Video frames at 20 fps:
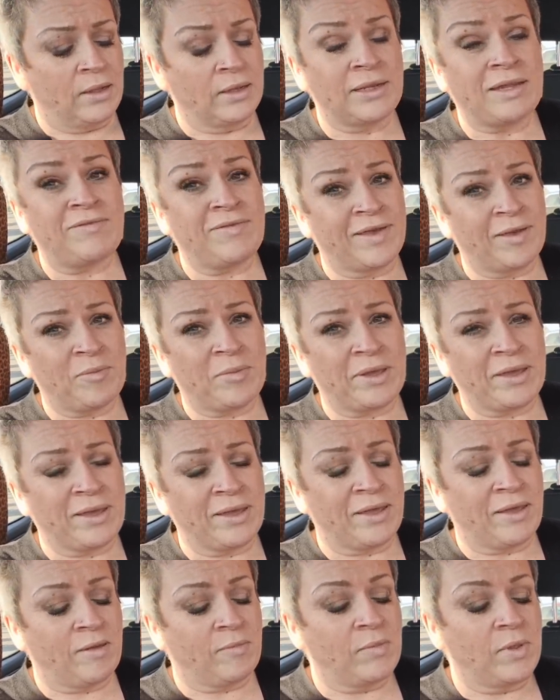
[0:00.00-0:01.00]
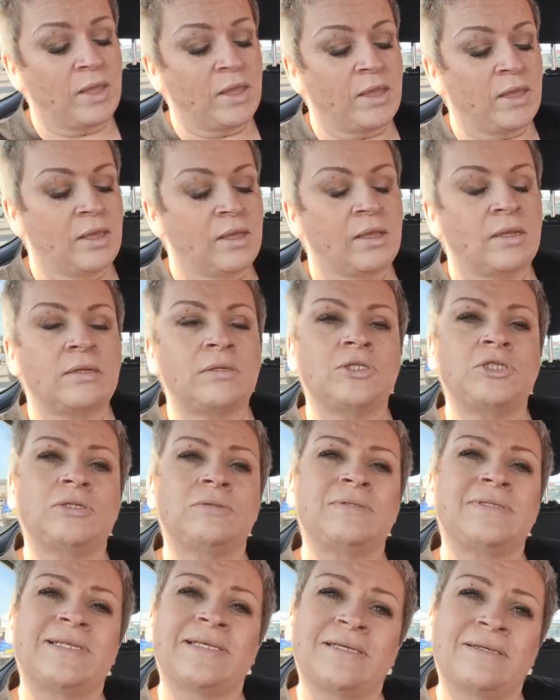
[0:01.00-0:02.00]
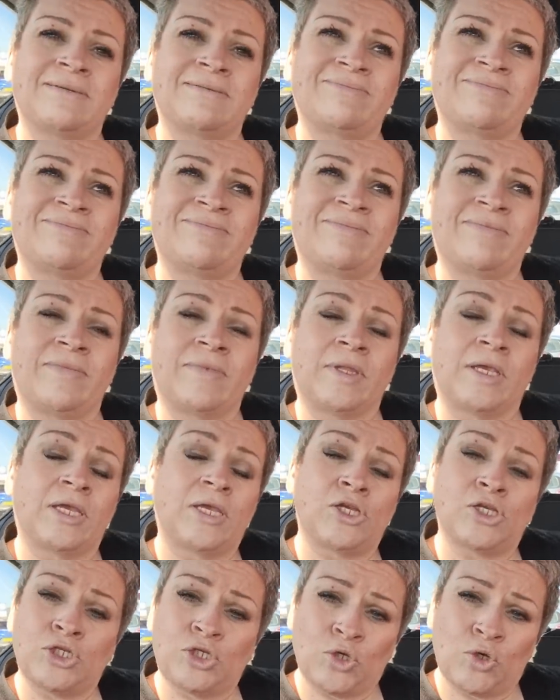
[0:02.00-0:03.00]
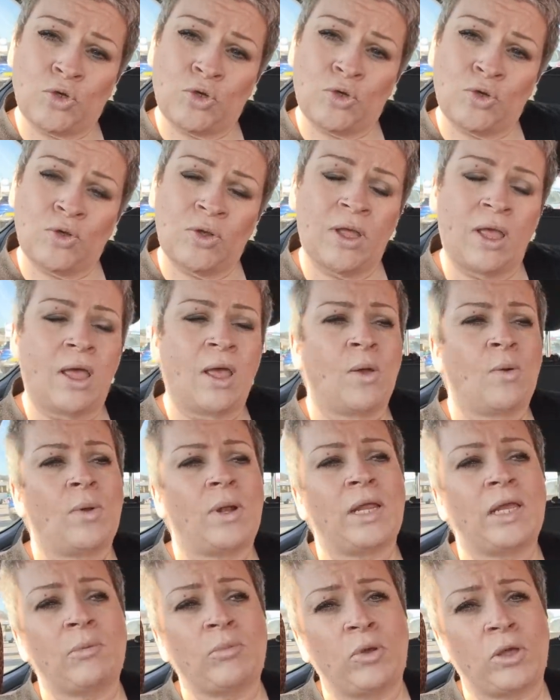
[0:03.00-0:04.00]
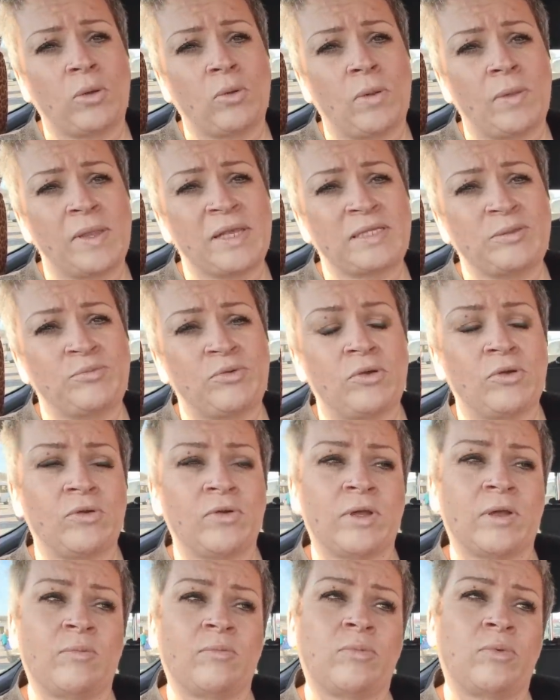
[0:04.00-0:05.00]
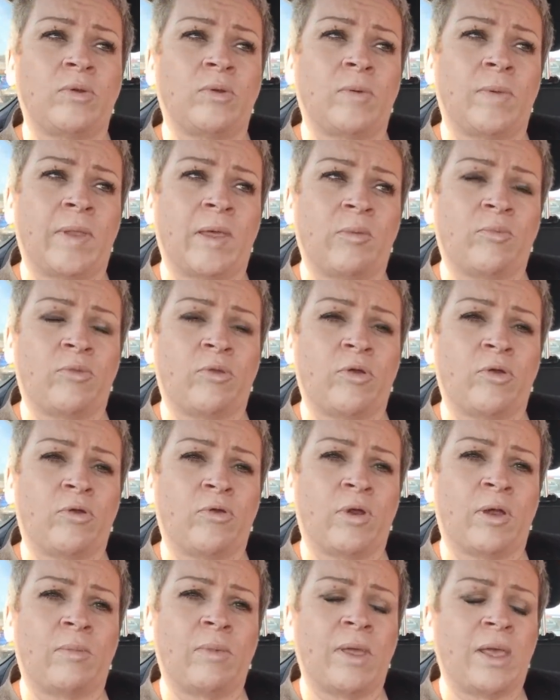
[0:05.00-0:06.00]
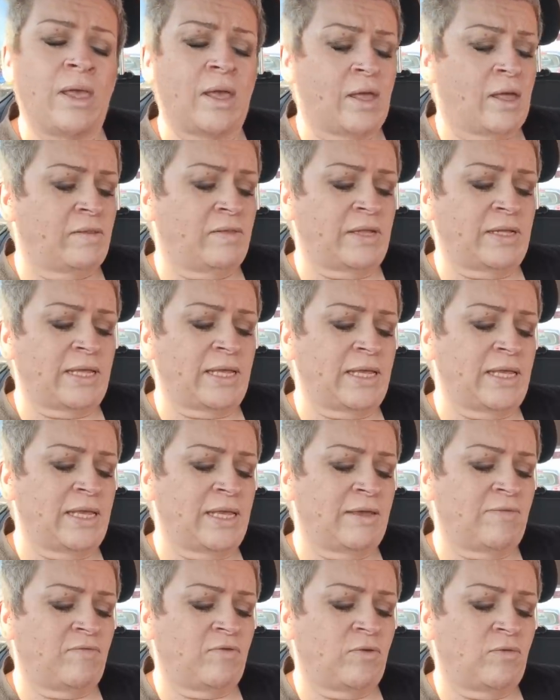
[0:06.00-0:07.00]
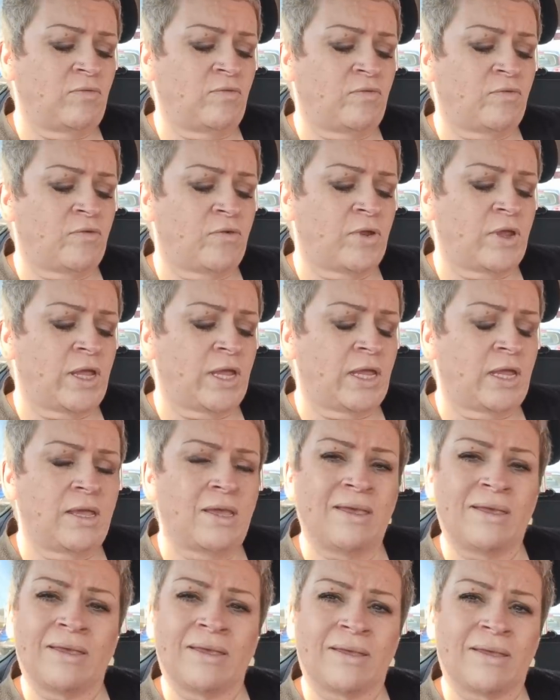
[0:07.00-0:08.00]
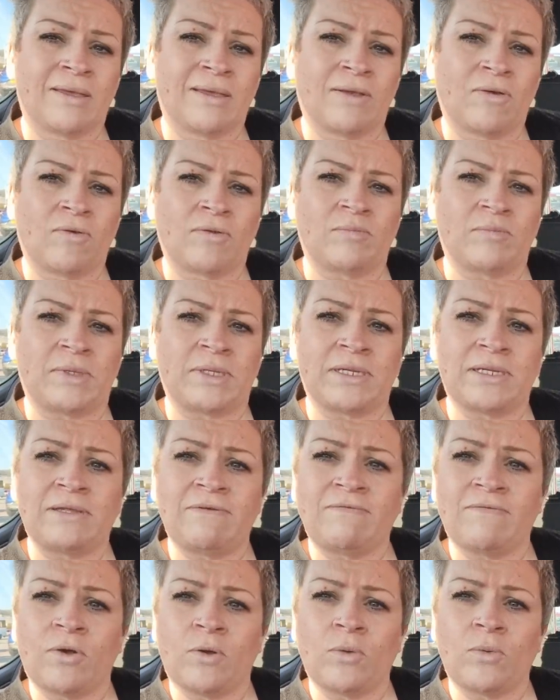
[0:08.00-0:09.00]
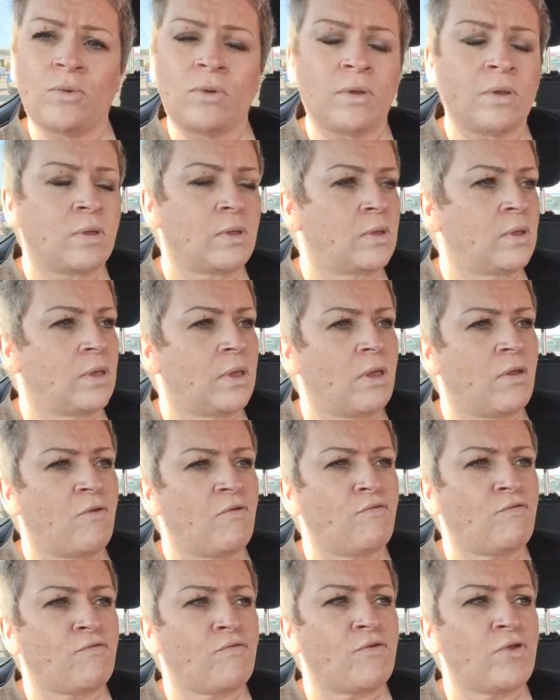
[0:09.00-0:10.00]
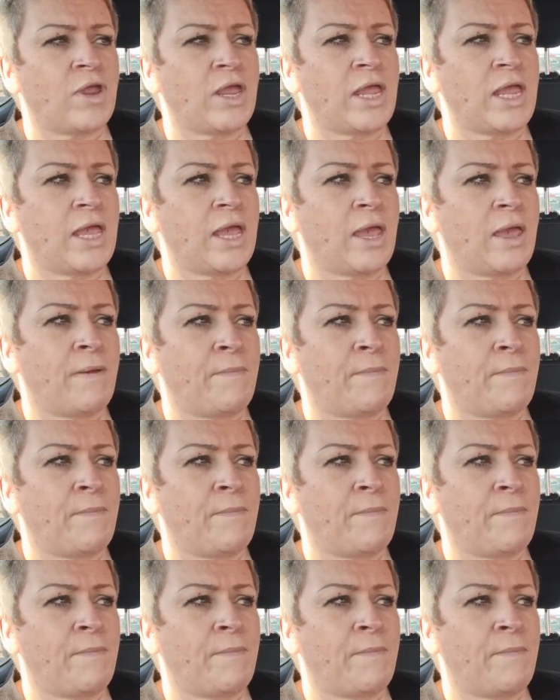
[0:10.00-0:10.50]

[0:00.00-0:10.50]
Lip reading: Never get back up. And she was like, are you sure? Well, I can put you on this program, put you on that program. I think they can give you free, bloody phone, free